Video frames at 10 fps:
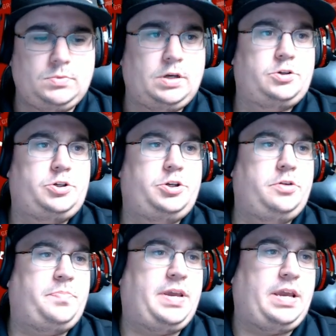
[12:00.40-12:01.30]

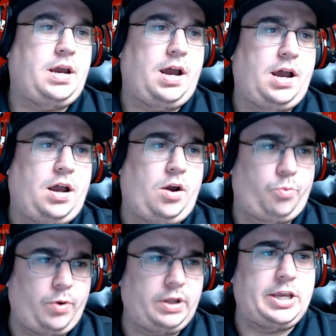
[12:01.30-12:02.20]
Should be a
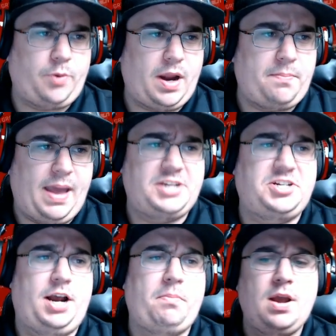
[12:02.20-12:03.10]
really great
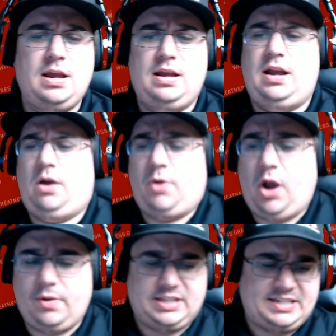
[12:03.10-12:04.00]
matchup. We
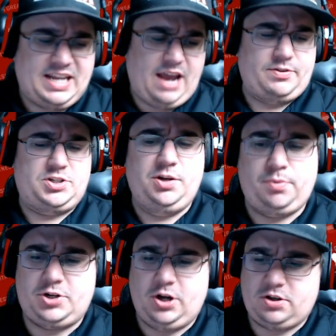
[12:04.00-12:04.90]
always like to have the
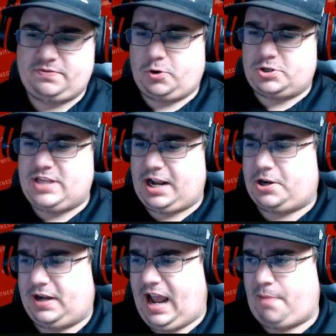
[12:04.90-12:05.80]
super shows. Unfortunately, that
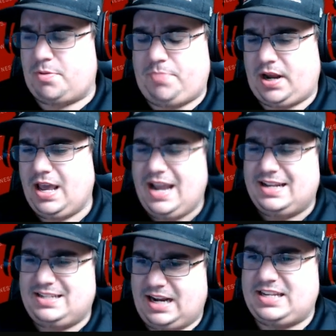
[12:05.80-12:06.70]
couldn't happen, but
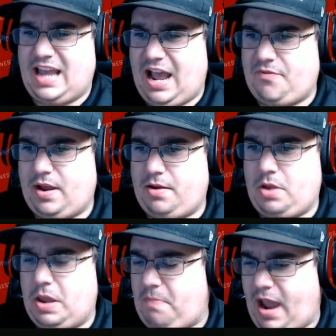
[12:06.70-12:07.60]
it's nice to have
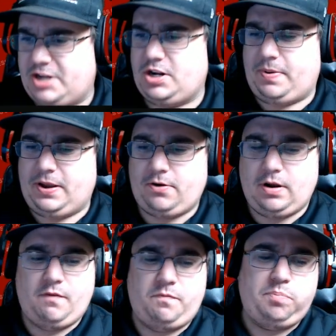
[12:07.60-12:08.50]
a matchup here
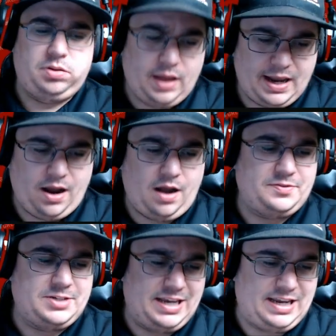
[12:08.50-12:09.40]
of
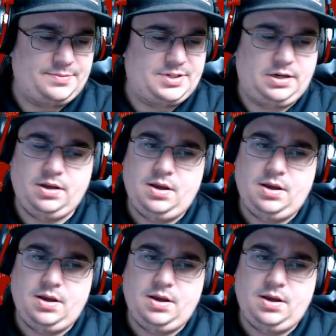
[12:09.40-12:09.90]
playoff teams, and